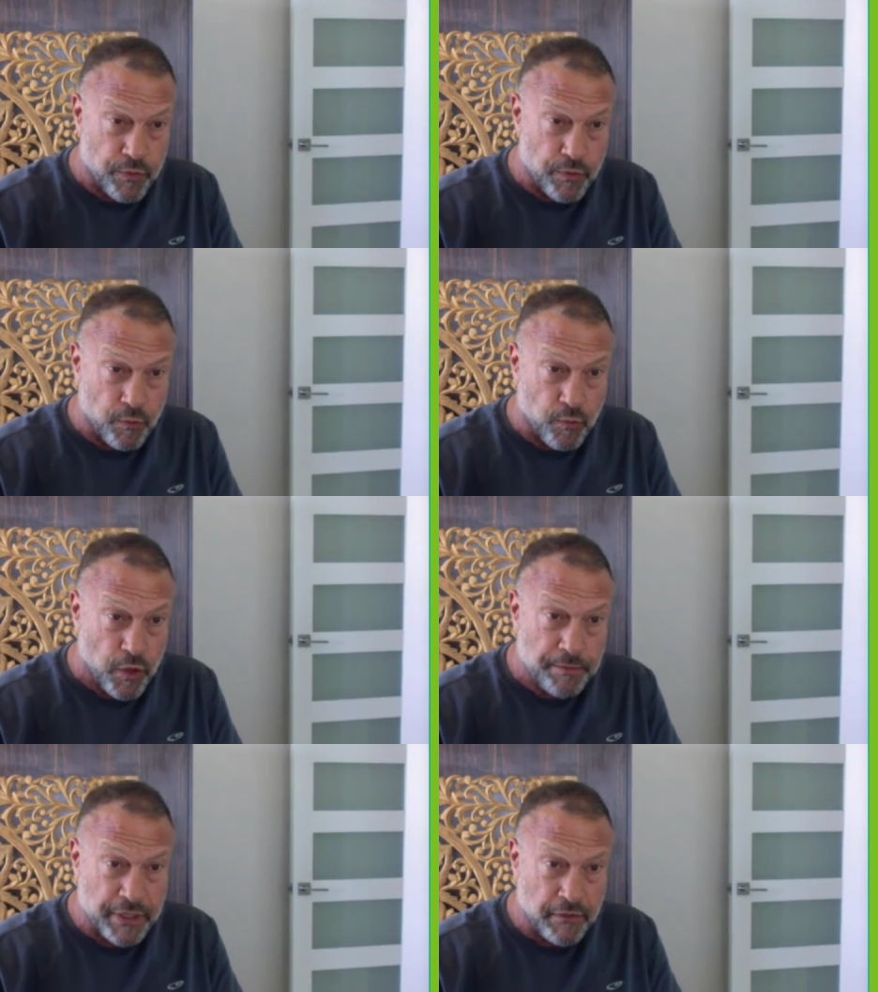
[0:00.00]
one
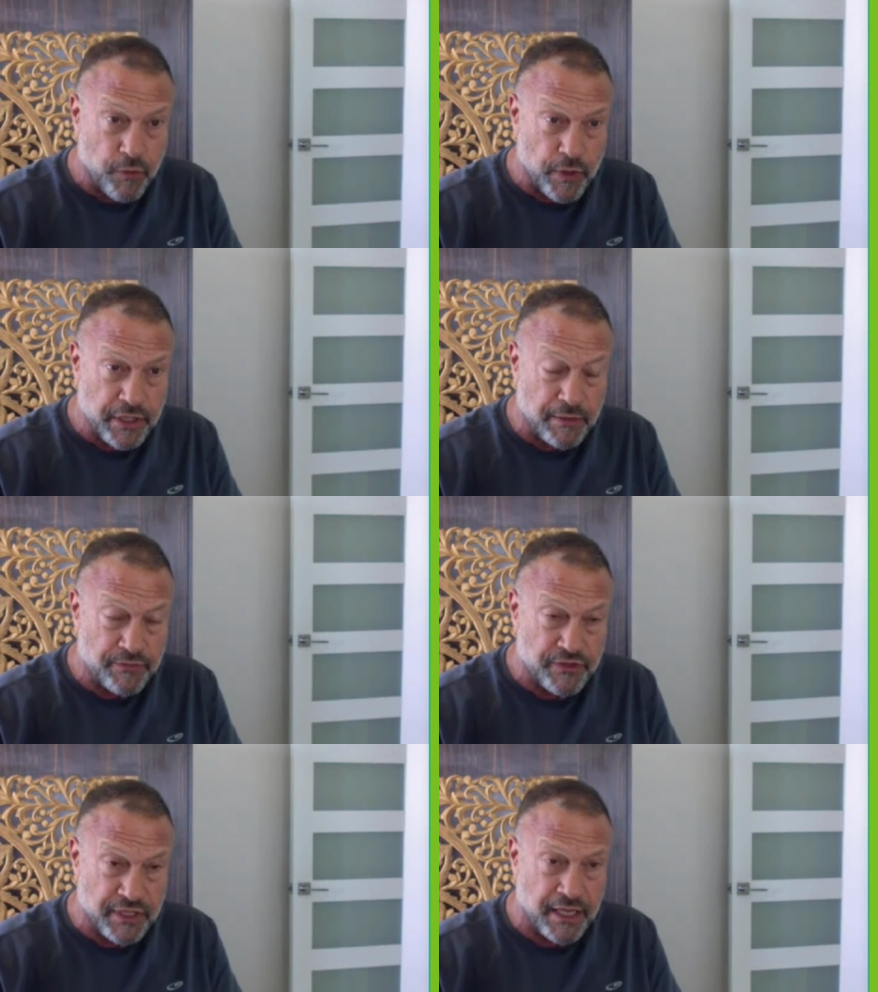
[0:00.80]
pill 4 times a
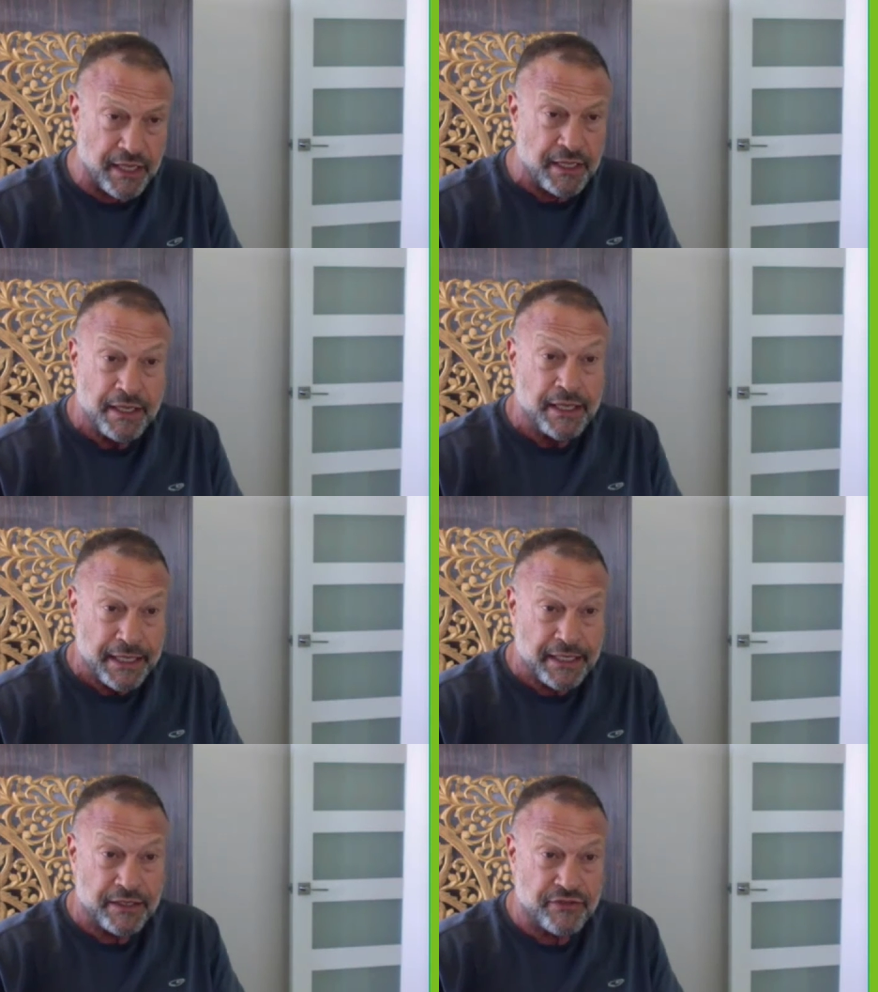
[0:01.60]
day
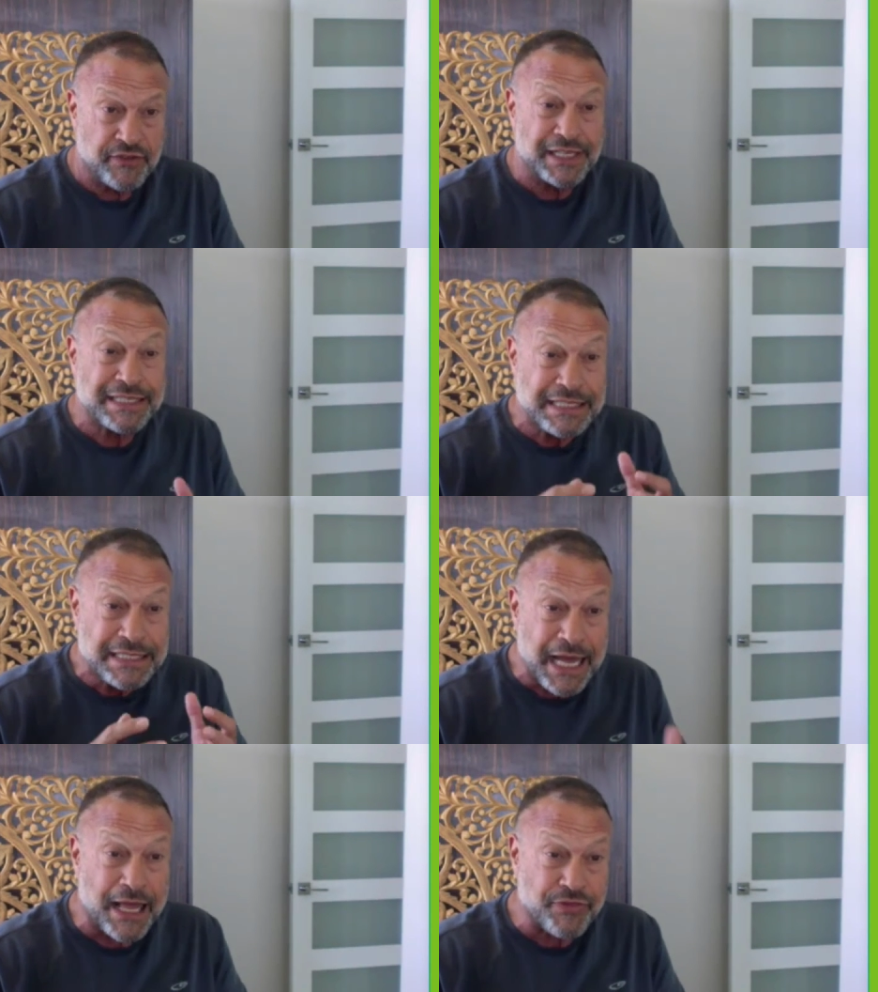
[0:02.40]
is that it's
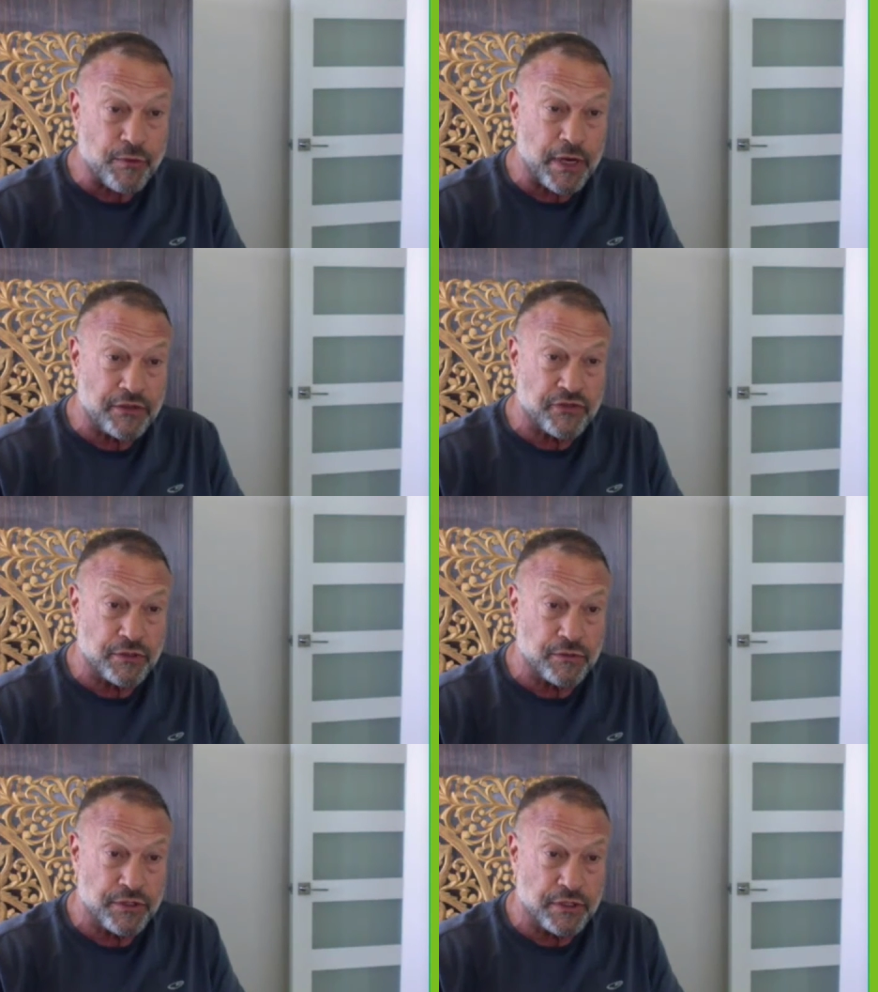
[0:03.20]
not the right solution.